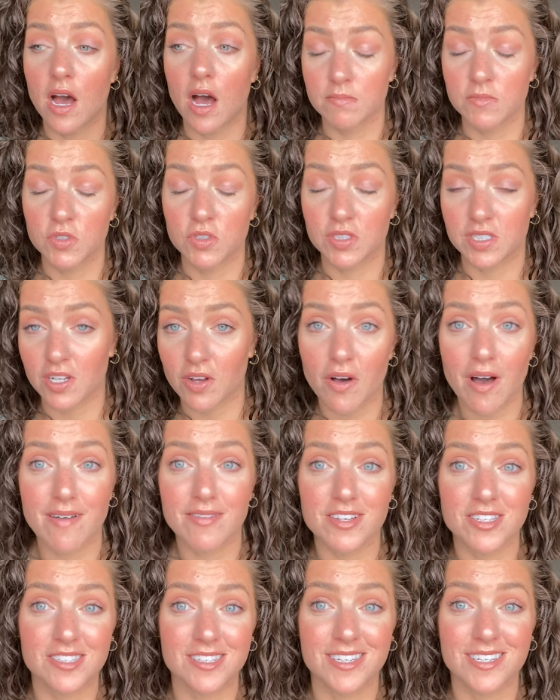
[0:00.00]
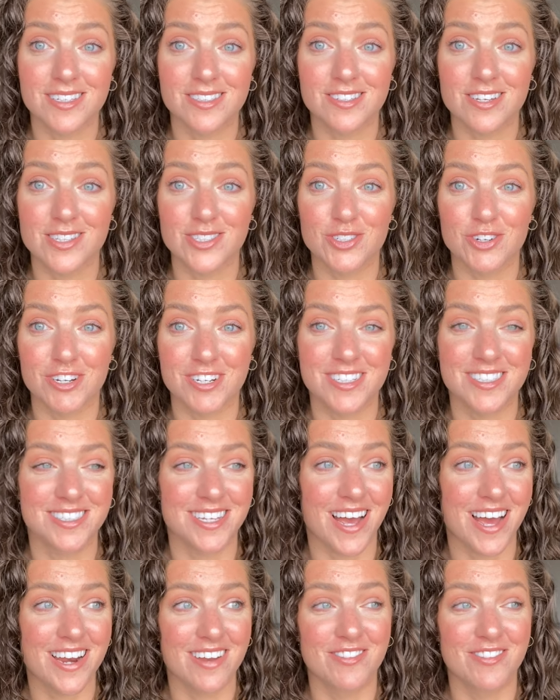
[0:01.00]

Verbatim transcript: You still obviously need sunscreen inside.